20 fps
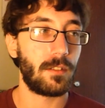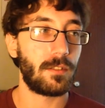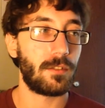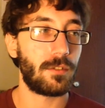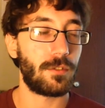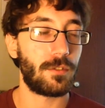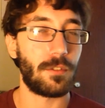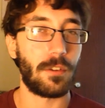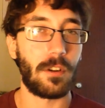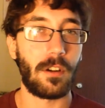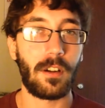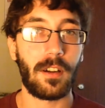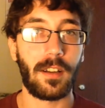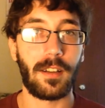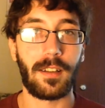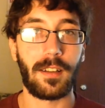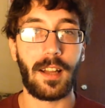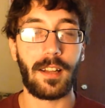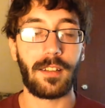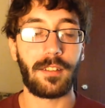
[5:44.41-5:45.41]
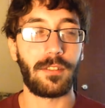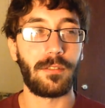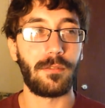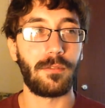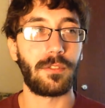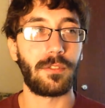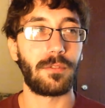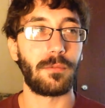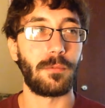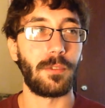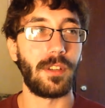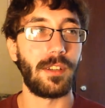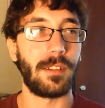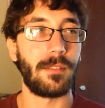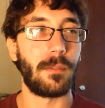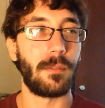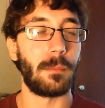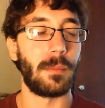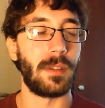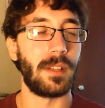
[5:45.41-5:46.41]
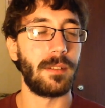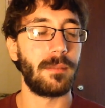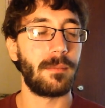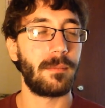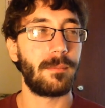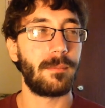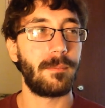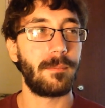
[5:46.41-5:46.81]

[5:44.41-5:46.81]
strong and not too sweet of a mint.